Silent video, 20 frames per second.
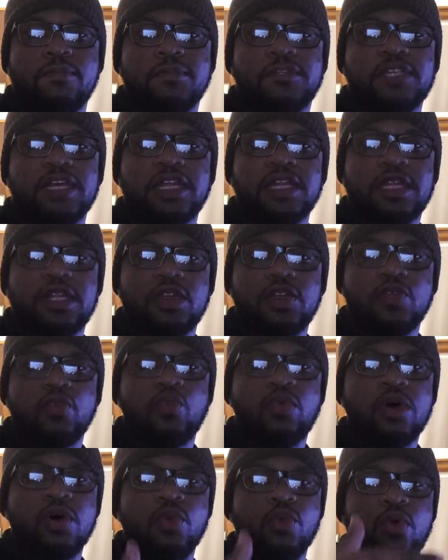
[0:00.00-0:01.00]
telling you
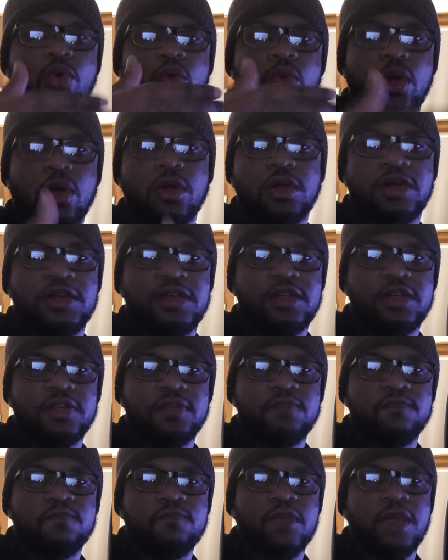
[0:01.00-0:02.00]
what will work
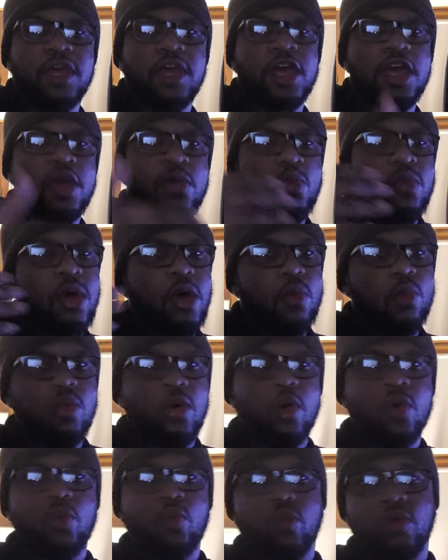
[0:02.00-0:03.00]
and what
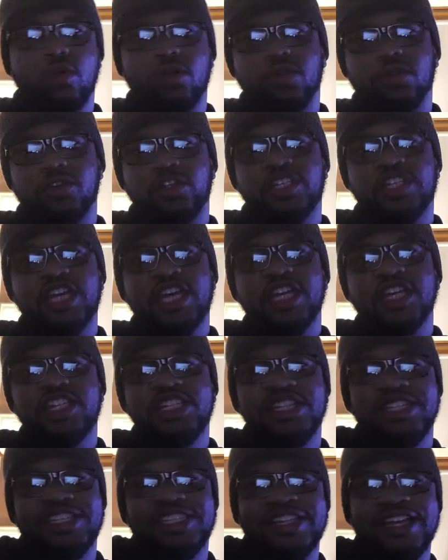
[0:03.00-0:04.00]
won't work.
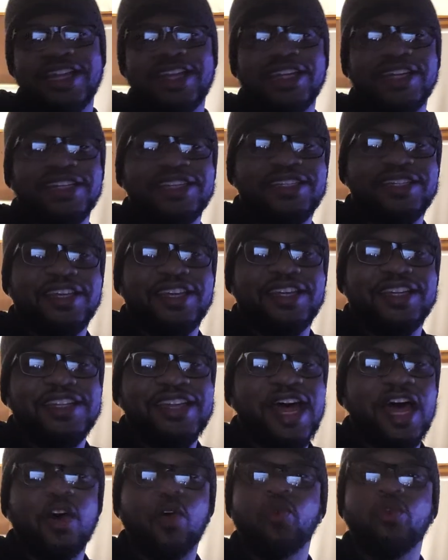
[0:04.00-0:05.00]
Changing the settings is
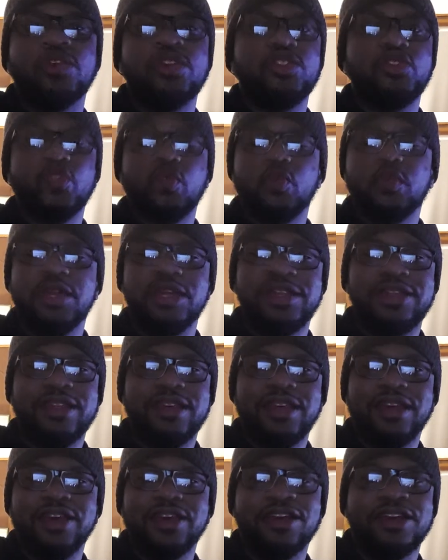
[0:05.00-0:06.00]
not going to do
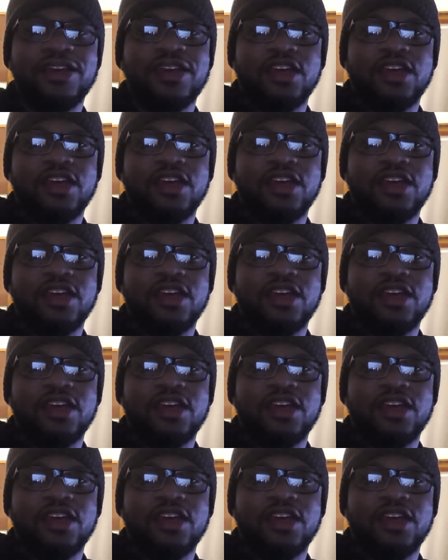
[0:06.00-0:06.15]
anything.